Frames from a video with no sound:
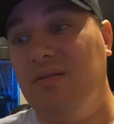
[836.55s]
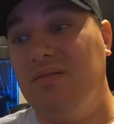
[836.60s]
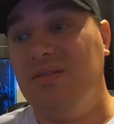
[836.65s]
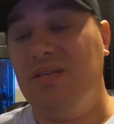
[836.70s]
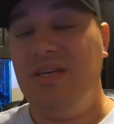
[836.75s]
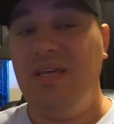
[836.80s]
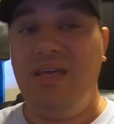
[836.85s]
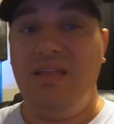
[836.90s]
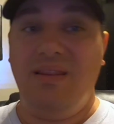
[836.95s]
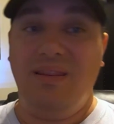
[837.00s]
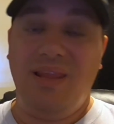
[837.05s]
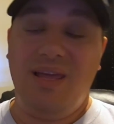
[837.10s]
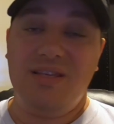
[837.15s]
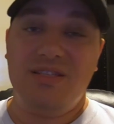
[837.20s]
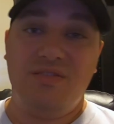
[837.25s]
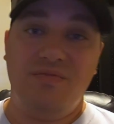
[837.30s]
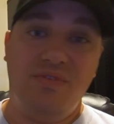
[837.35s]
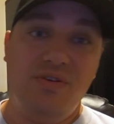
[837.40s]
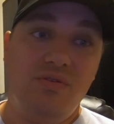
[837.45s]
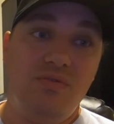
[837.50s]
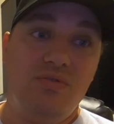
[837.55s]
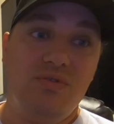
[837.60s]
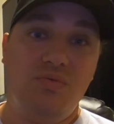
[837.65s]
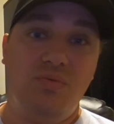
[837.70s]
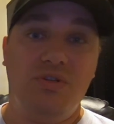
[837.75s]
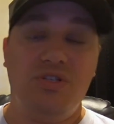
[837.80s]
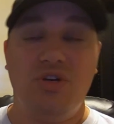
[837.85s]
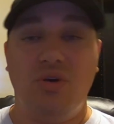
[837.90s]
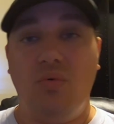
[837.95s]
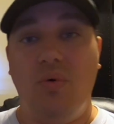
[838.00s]
to get less views,
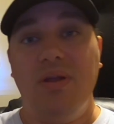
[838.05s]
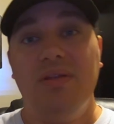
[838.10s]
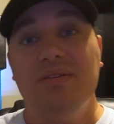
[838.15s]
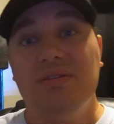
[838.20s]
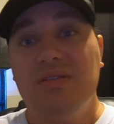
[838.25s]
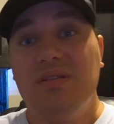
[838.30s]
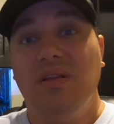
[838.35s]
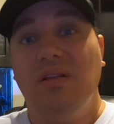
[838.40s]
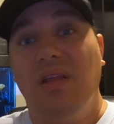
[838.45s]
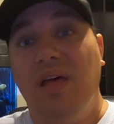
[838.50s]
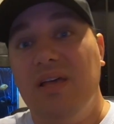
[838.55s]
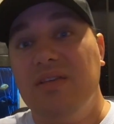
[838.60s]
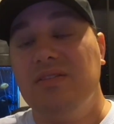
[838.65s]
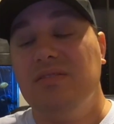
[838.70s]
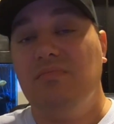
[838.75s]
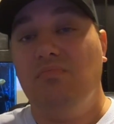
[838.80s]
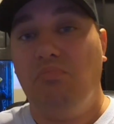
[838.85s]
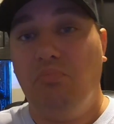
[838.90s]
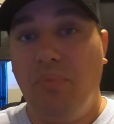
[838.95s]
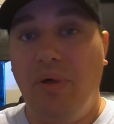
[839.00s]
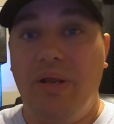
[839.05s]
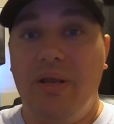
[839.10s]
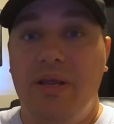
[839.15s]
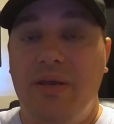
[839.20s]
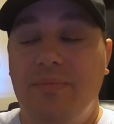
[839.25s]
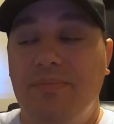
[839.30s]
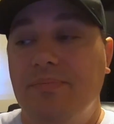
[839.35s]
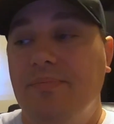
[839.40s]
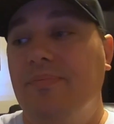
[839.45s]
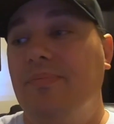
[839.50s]
which equates to less
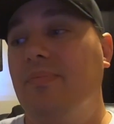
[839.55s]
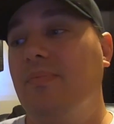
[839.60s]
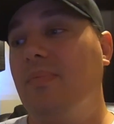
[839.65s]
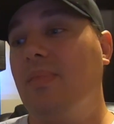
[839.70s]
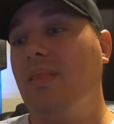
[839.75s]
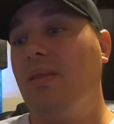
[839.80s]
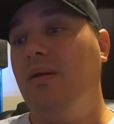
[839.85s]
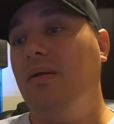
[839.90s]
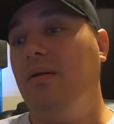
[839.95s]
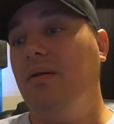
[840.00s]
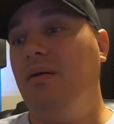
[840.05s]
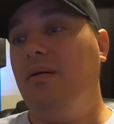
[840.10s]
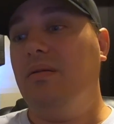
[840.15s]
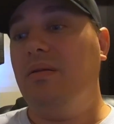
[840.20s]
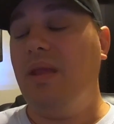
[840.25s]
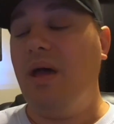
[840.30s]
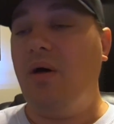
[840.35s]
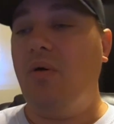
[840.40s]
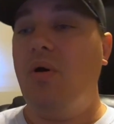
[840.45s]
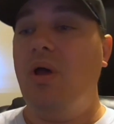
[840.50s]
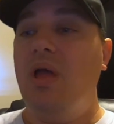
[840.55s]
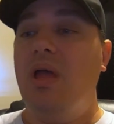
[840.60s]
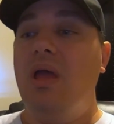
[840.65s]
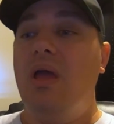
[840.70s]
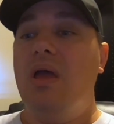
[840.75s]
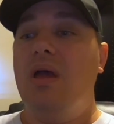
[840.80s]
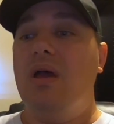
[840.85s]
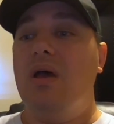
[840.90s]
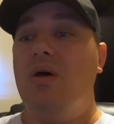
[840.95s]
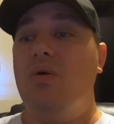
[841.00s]
money. Now,
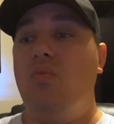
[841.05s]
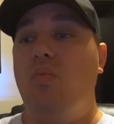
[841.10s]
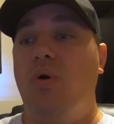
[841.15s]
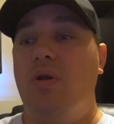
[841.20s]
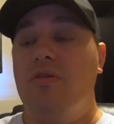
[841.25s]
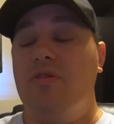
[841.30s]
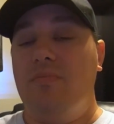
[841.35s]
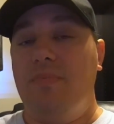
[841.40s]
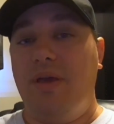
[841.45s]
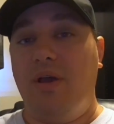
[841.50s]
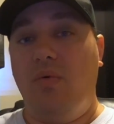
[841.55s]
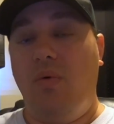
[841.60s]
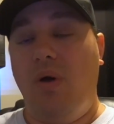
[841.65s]
one of the big